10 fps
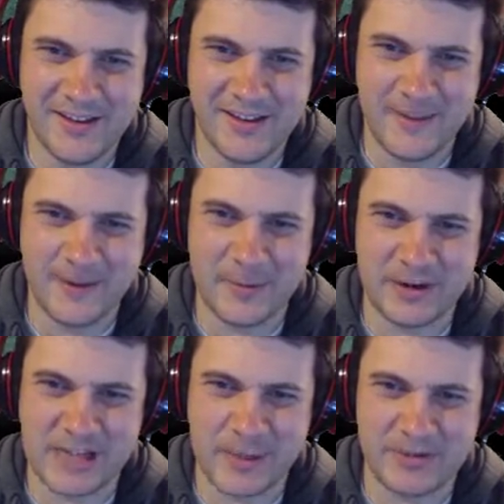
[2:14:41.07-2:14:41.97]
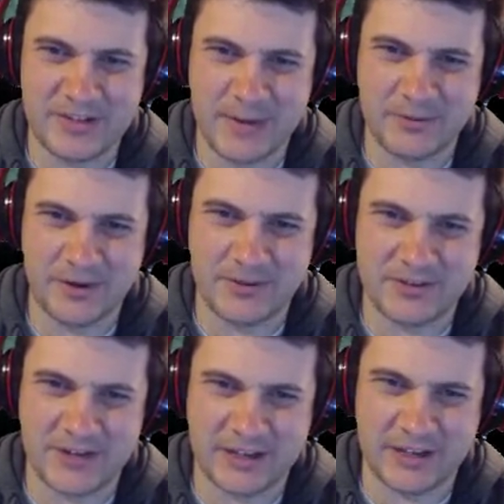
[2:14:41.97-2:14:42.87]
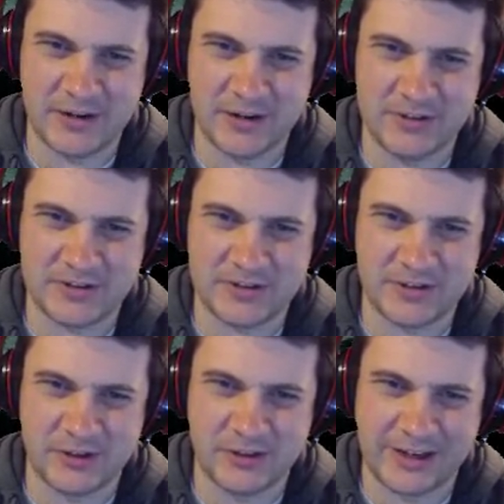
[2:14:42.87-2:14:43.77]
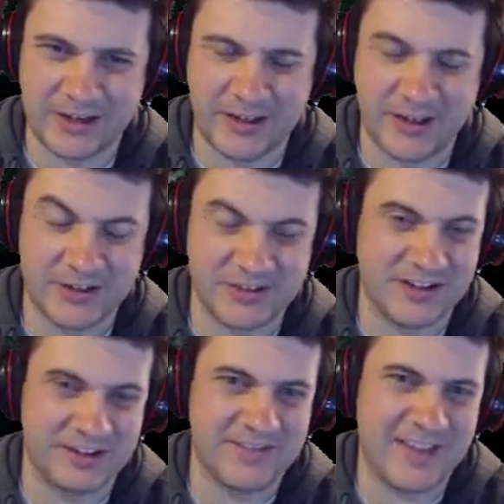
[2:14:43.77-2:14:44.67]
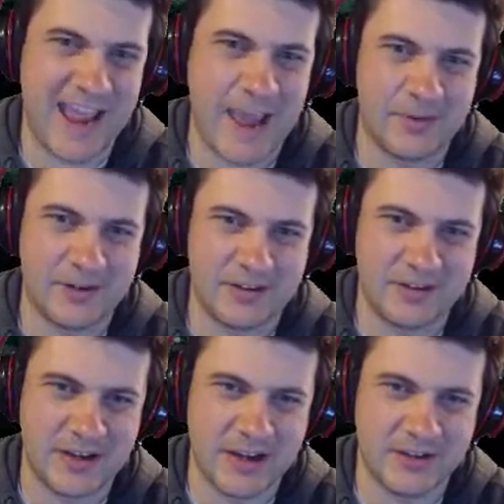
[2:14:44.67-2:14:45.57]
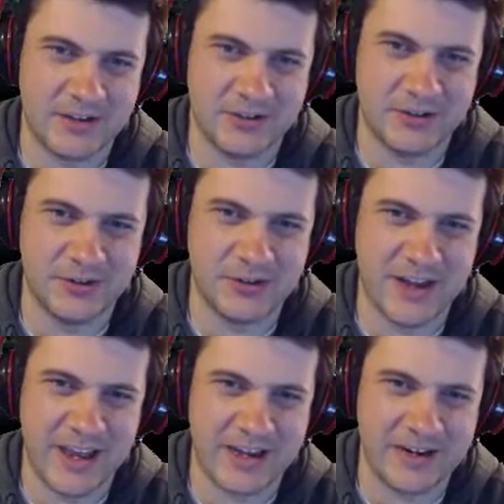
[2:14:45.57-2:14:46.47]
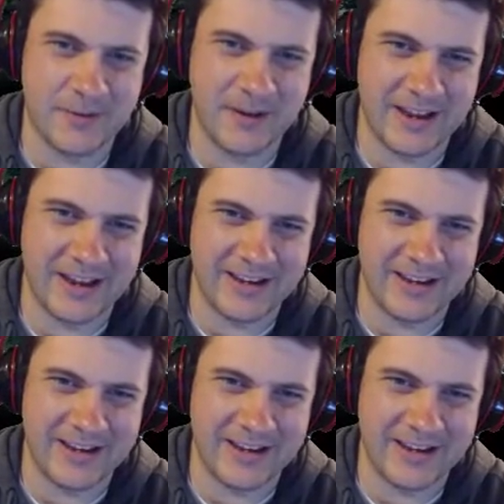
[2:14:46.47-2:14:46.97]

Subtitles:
there have been a couple times where I'm just like, you know what, I'm just gonna start clicking, and I just like happen to get the ideal solution anyway.